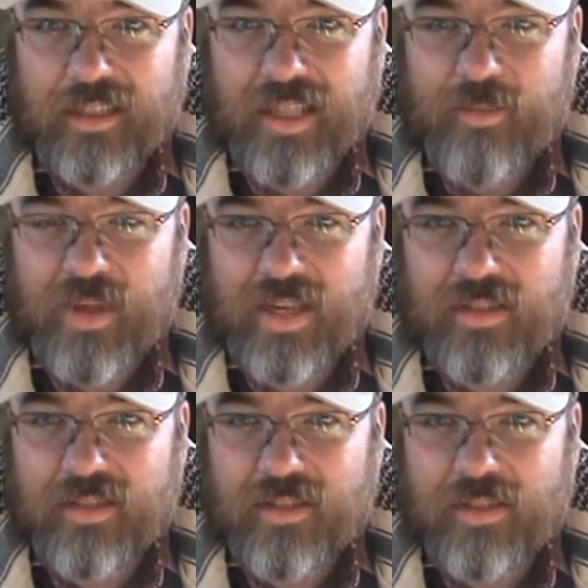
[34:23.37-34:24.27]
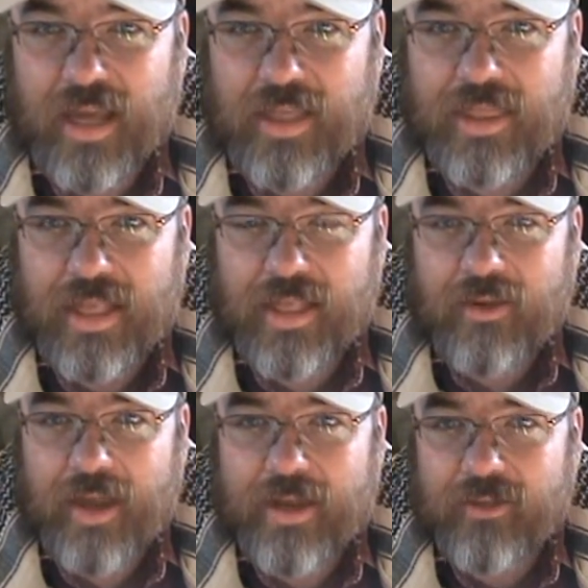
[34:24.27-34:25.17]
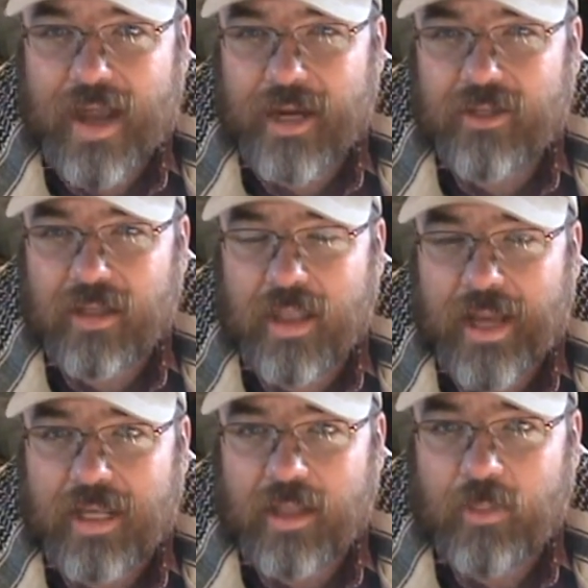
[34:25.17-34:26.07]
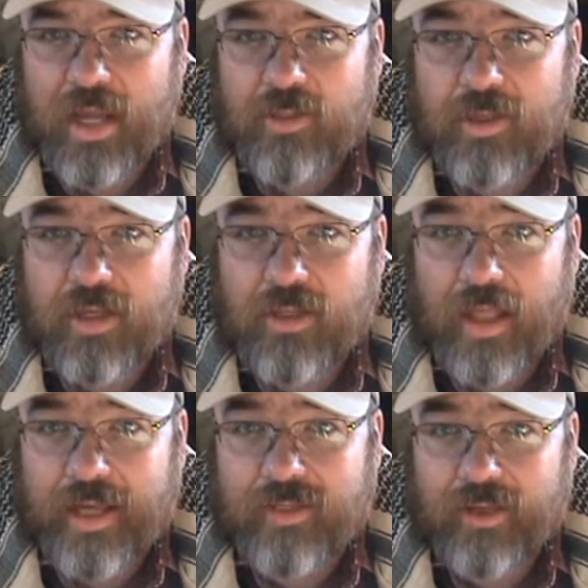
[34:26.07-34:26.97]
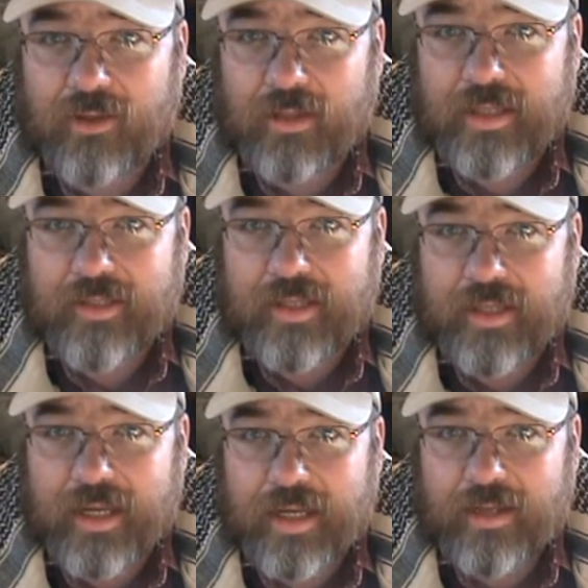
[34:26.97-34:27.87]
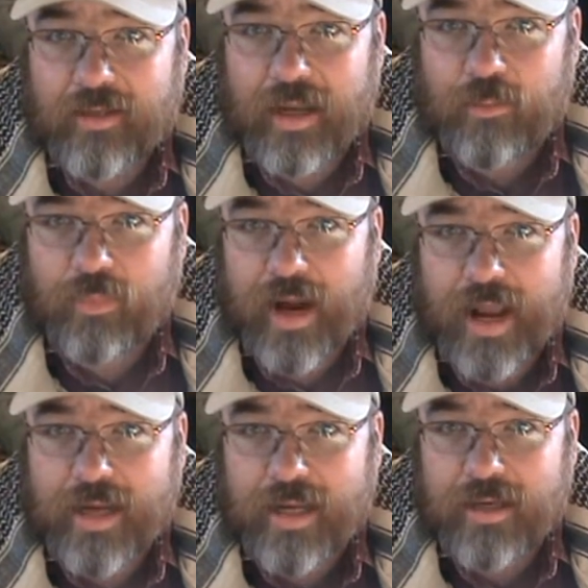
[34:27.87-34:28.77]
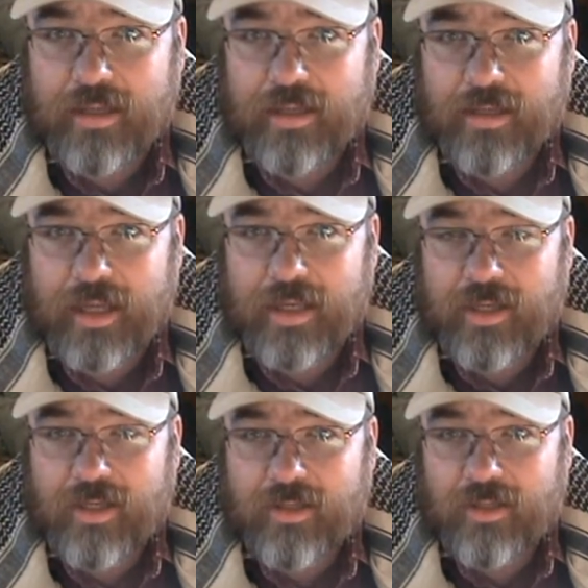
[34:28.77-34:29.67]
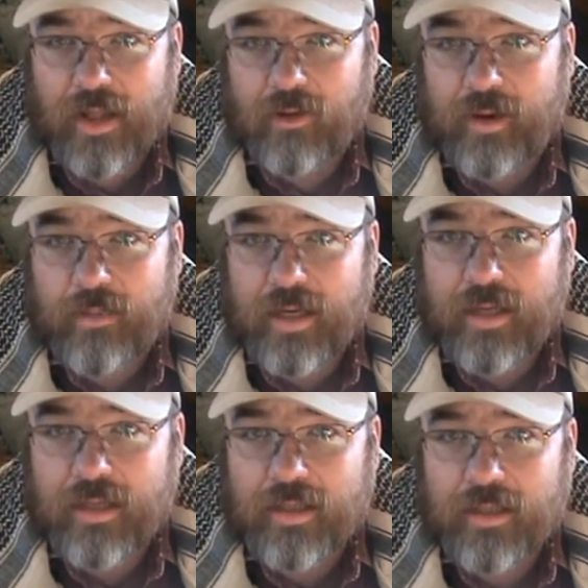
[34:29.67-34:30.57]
That means I think you guys are actually liking the page because you like Zgirl Lisa and Brandy and you just tolerate me.